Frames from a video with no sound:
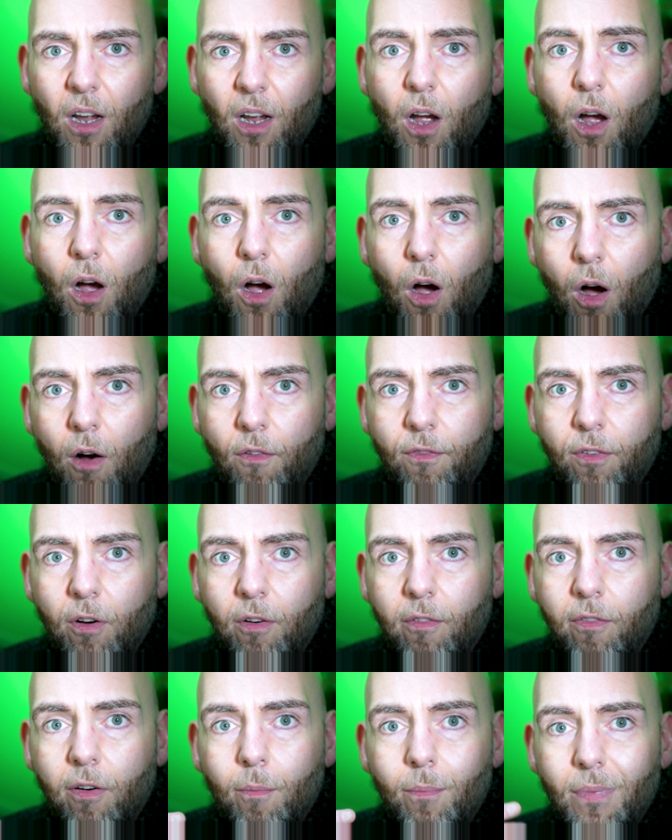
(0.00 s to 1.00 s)
off
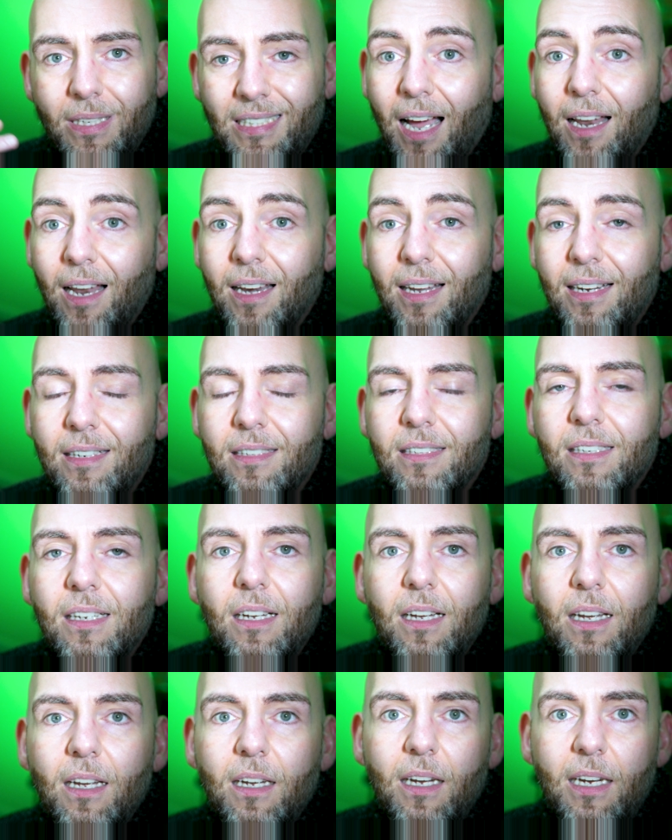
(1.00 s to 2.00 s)
of metallics
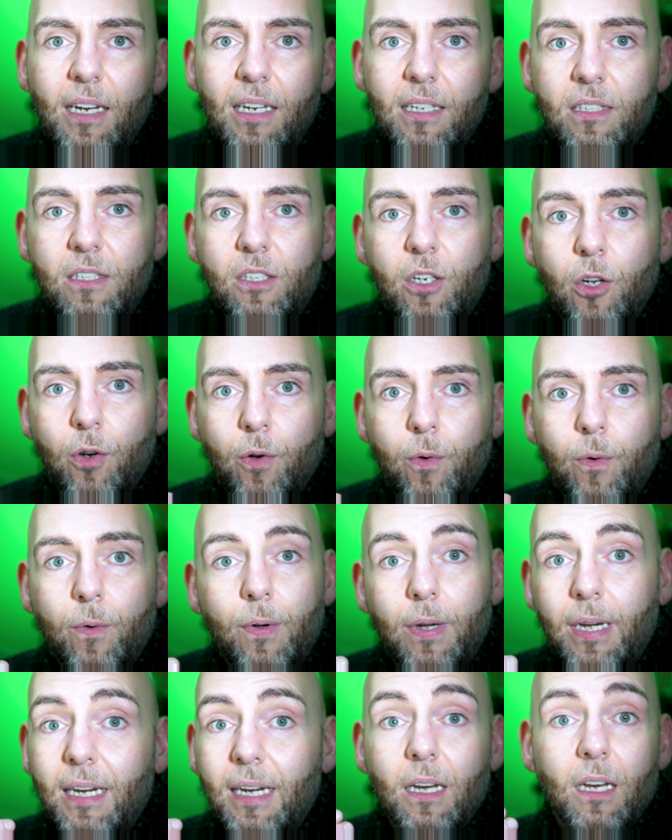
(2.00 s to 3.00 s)
is going to
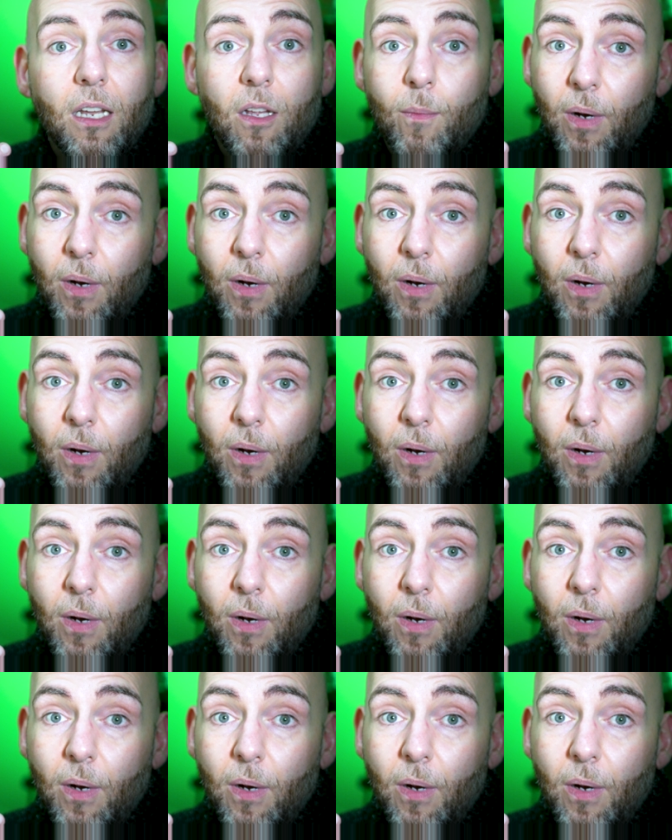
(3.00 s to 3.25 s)
need a little bit of